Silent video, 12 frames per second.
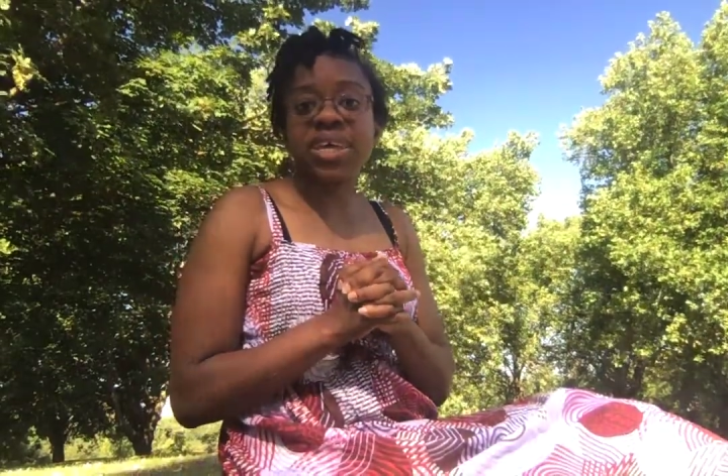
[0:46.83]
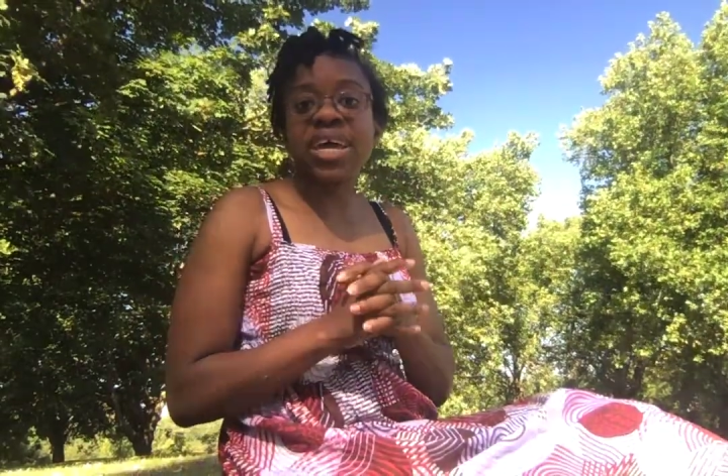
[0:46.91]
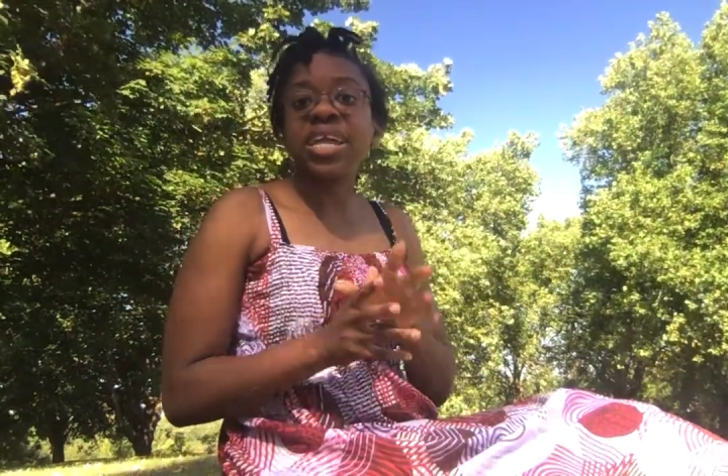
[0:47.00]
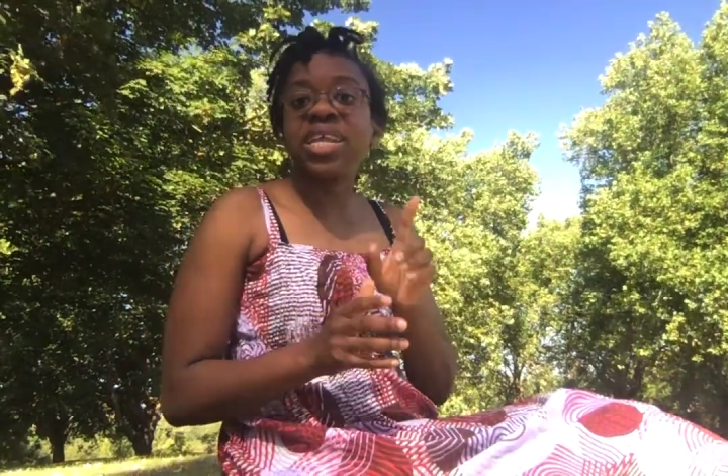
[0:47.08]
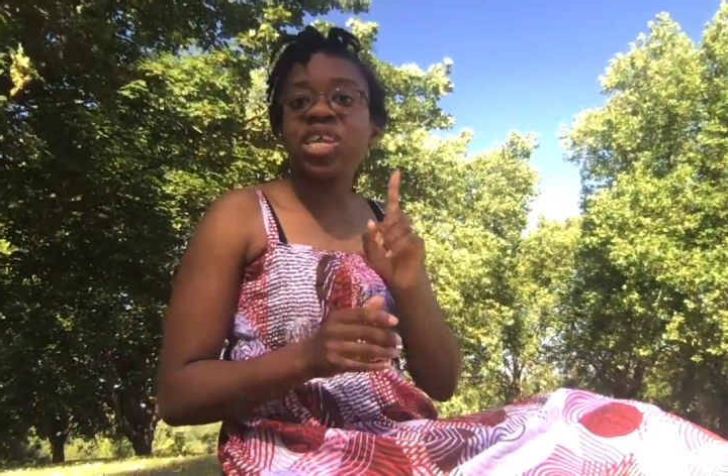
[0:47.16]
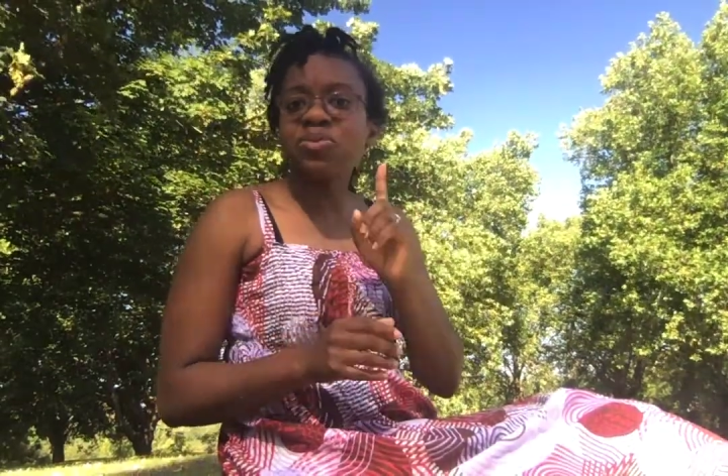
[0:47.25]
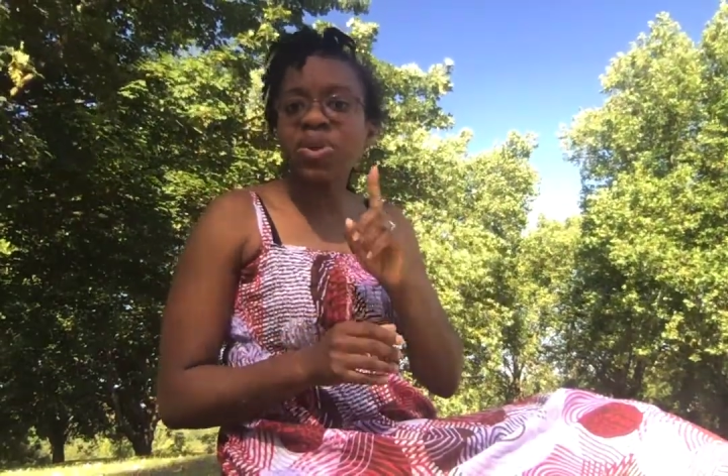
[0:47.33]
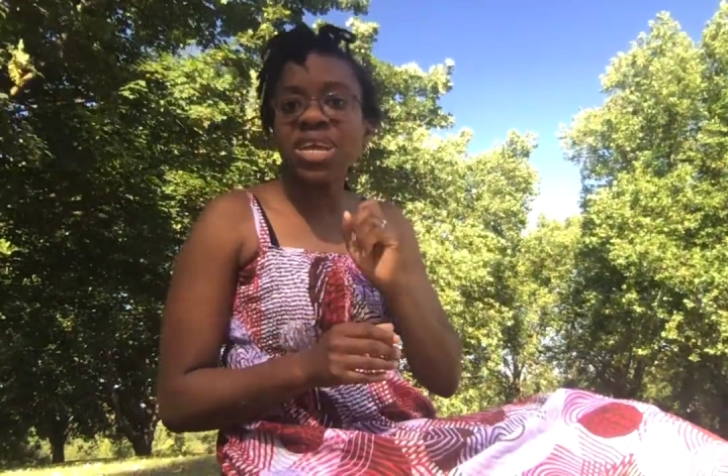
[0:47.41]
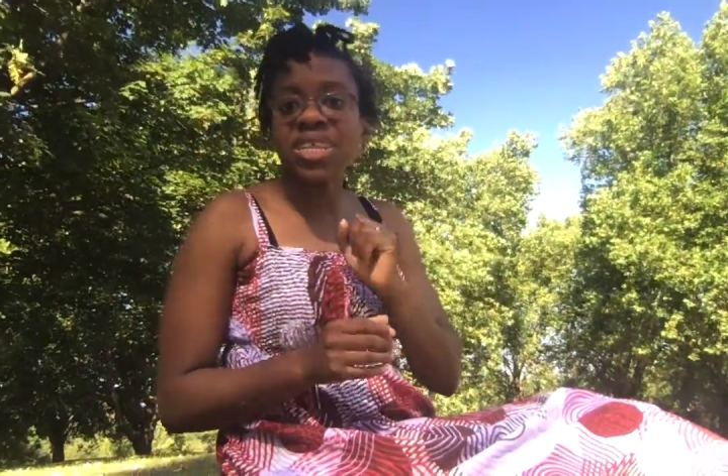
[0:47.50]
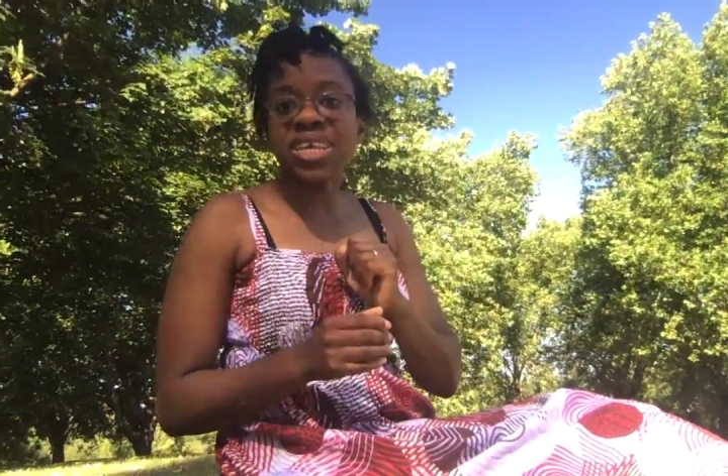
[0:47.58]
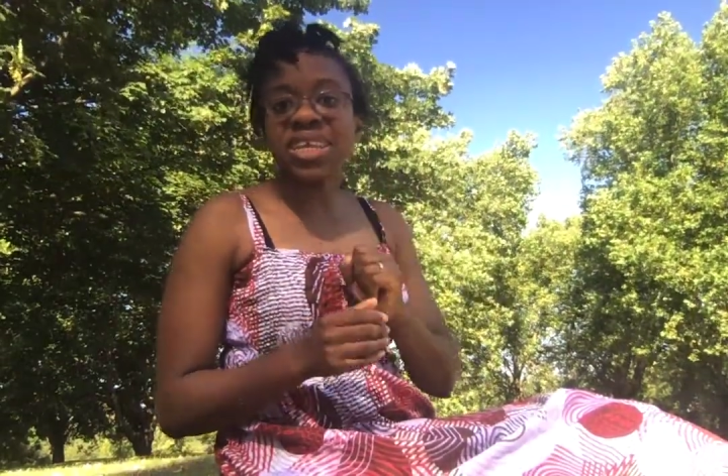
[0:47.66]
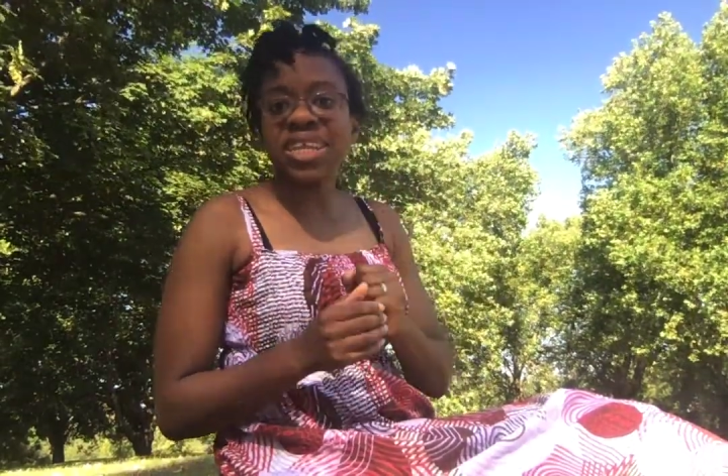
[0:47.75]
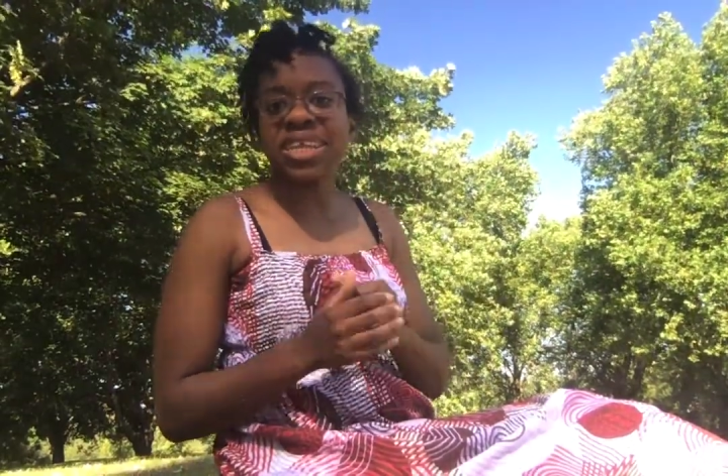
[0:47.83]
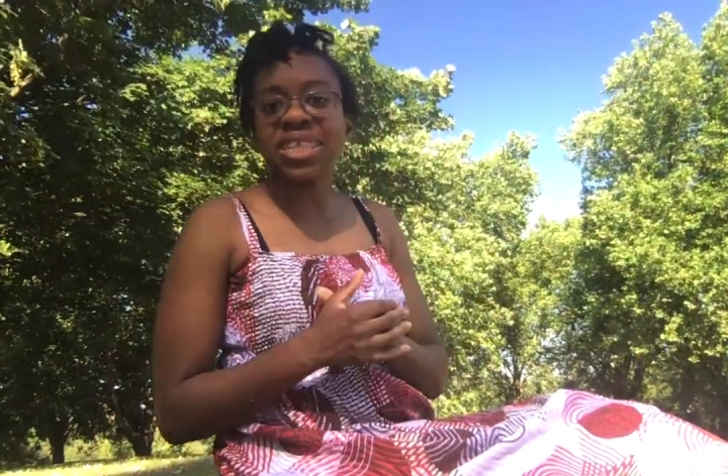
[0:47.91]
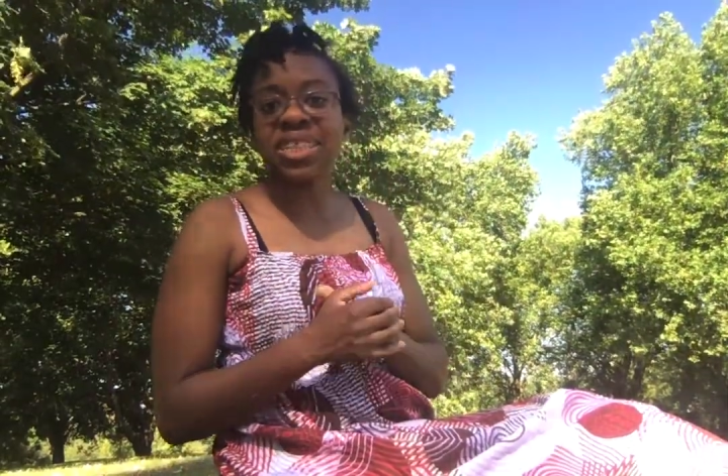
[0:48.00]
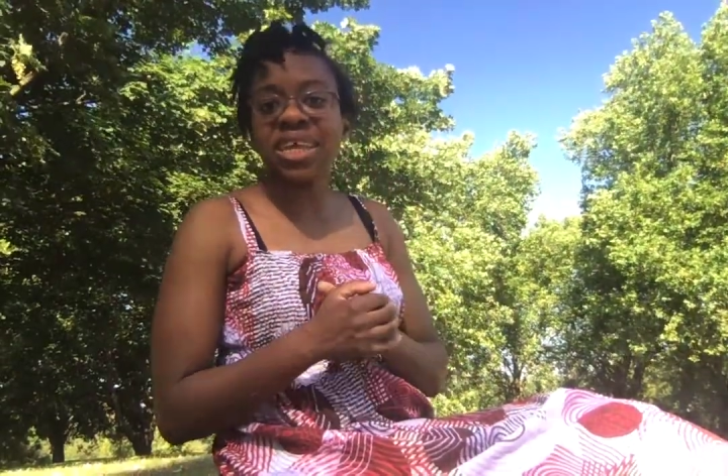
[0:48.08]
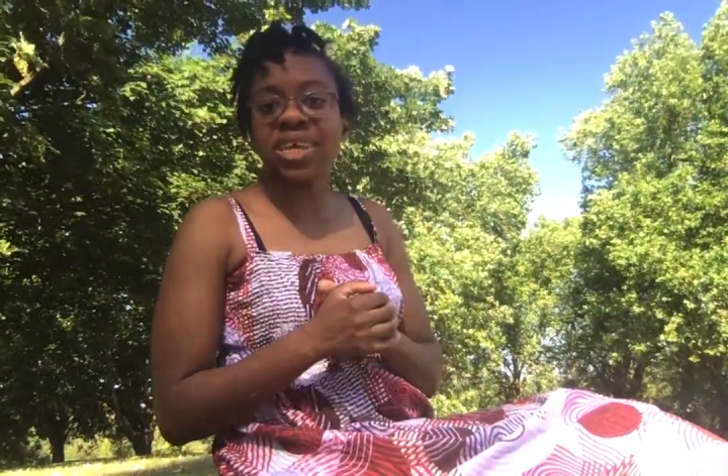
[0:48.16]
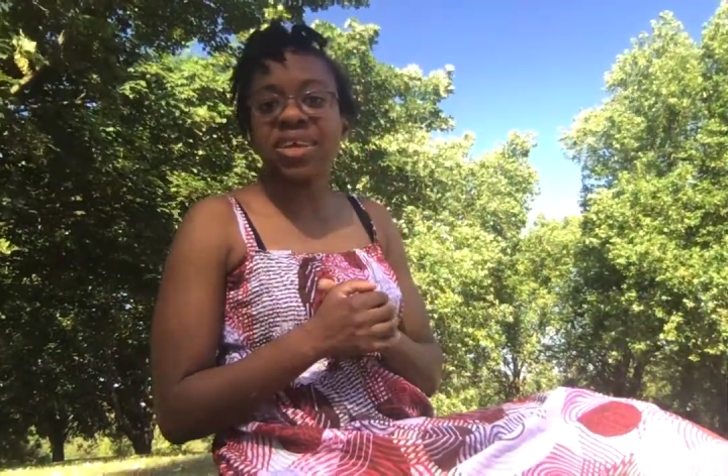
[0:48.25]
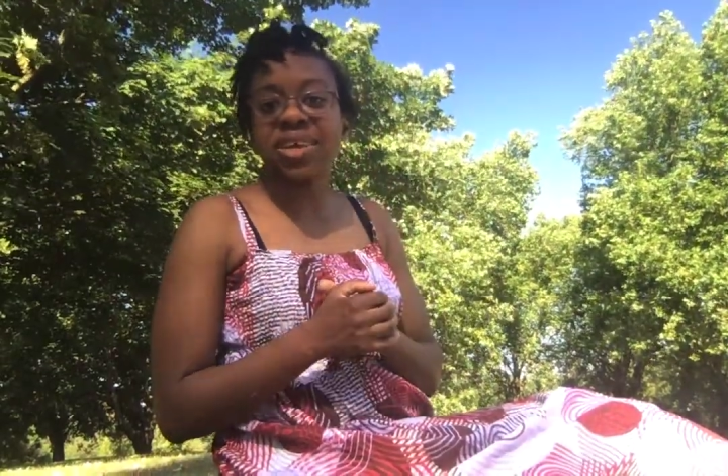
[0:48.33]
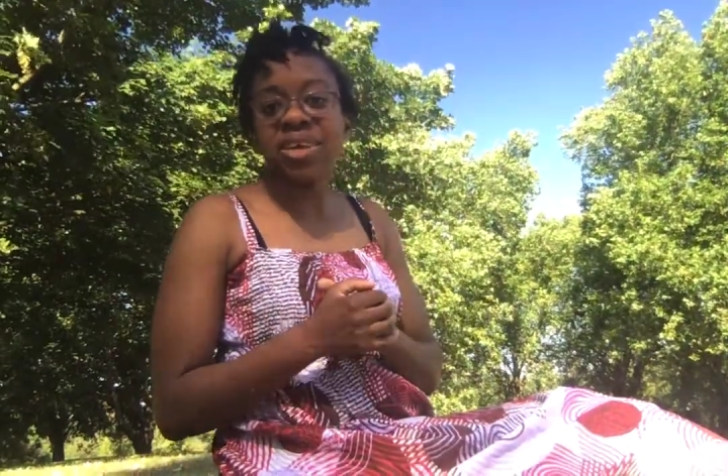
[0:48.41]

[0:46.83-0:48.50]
And you might think that this is like,